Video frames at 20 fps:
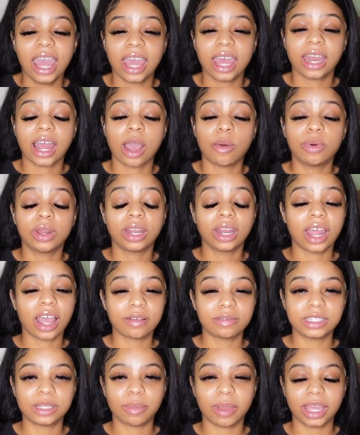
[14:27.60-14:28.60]
and I would
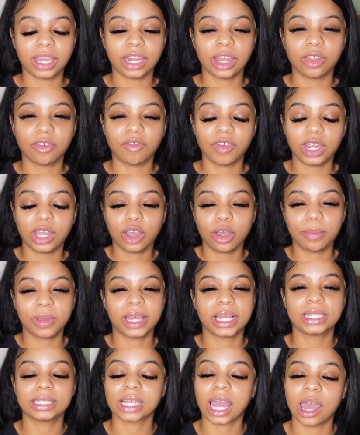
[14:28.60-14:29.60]
love to make another video
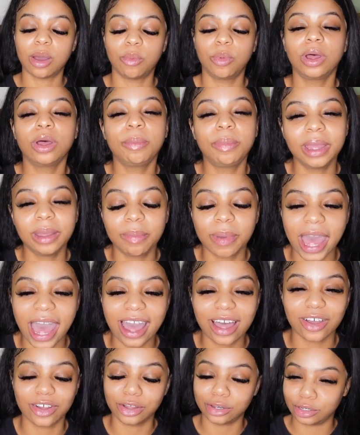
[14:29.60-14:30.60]
because I will be
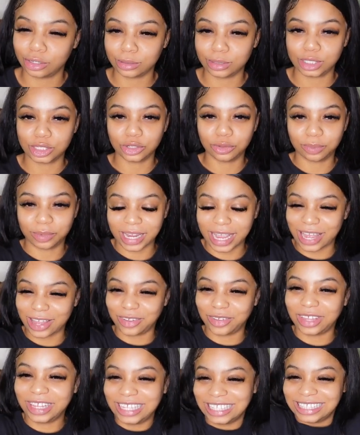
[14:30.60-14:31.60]
back on YouTube
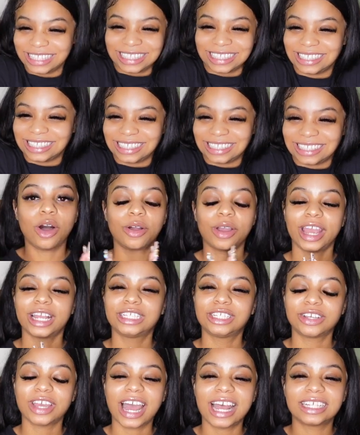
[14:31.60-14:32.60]
now. All
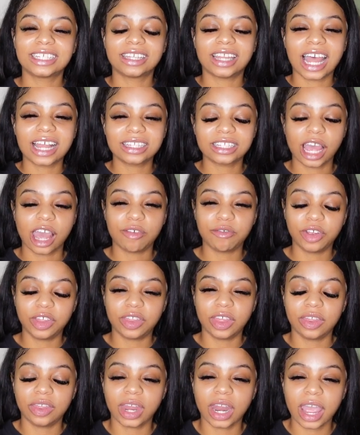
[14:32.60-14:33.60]
right, you guys, that's
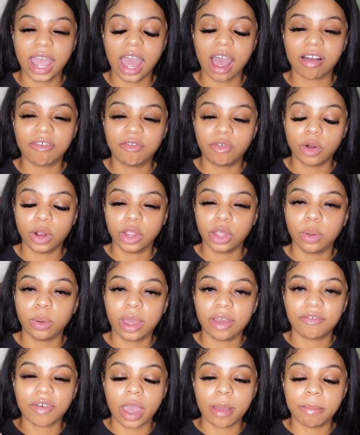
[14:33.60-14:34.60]
everything that I have for you.
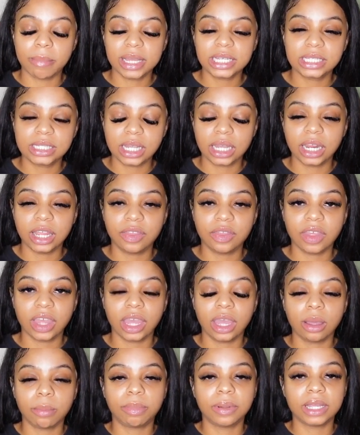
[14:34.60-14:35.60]
If I missed
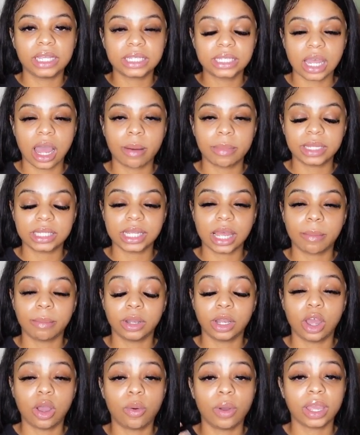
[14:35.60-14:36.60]
anything, please comment down
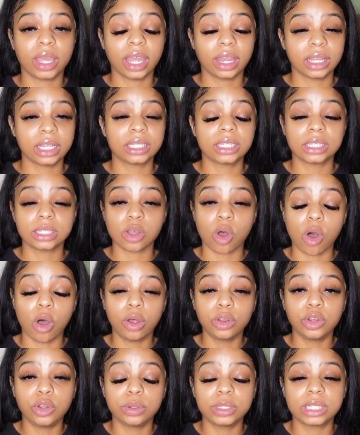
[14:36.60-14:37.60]
below. Again, this is
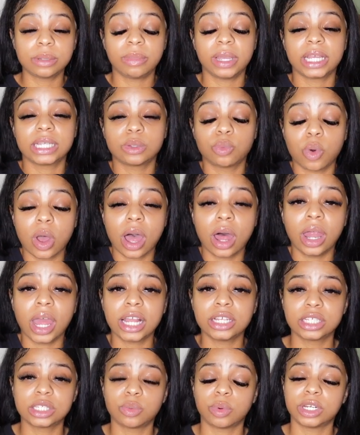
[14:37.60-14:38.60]
all new to me as well. I
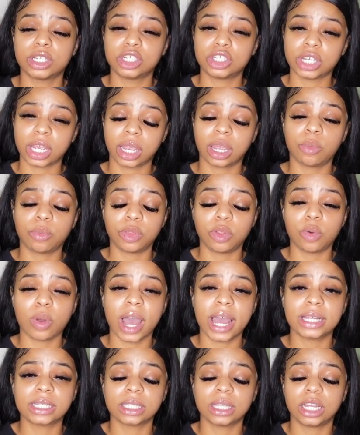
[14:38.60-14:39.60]
just wanted to check in with you
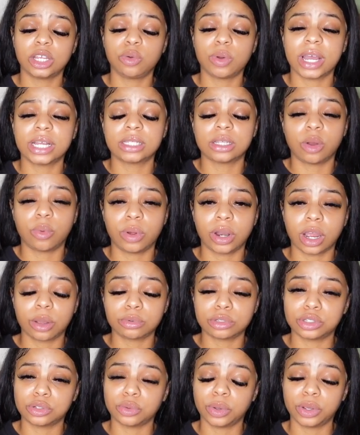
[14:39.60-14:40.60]
guys and let you guys know what I
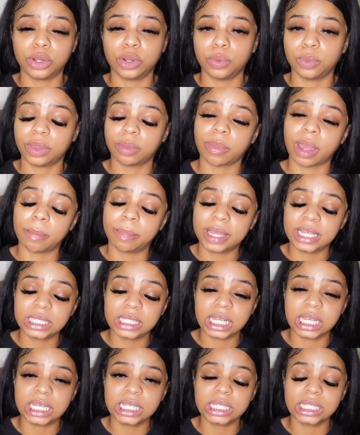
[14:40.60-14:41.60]
was doing new with my
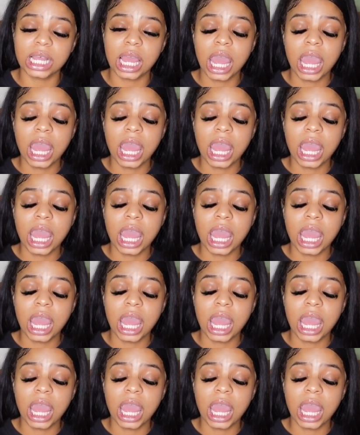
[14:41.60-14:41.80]
business.